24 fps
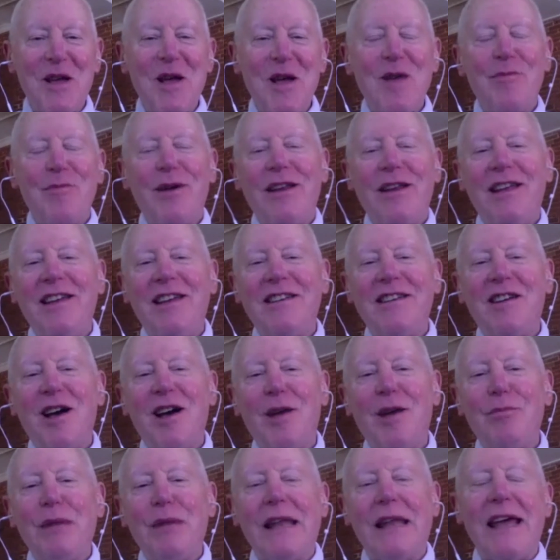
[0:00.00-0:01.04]
But he had
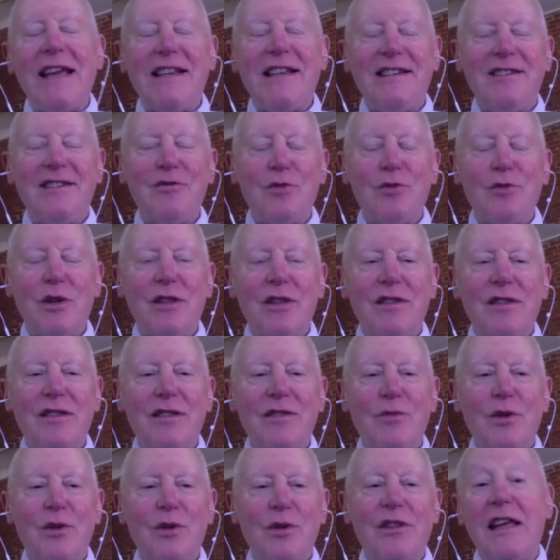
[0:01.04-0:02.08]
come laden with,
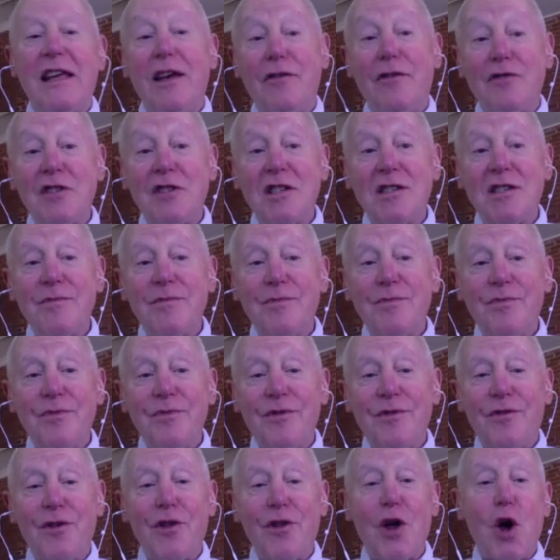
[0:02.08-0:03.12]
with gifts
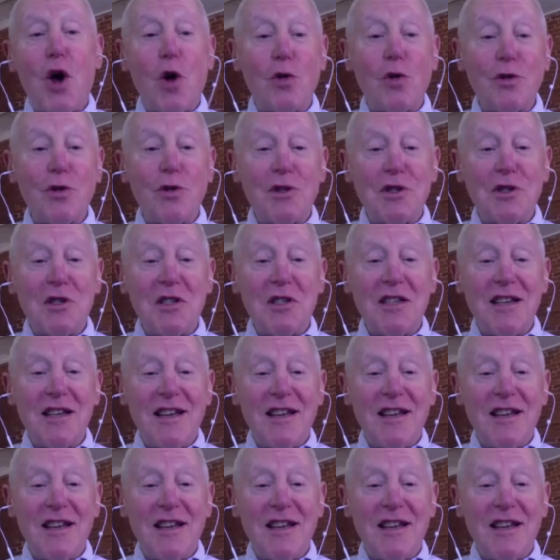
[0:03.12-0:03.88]
for the hosts.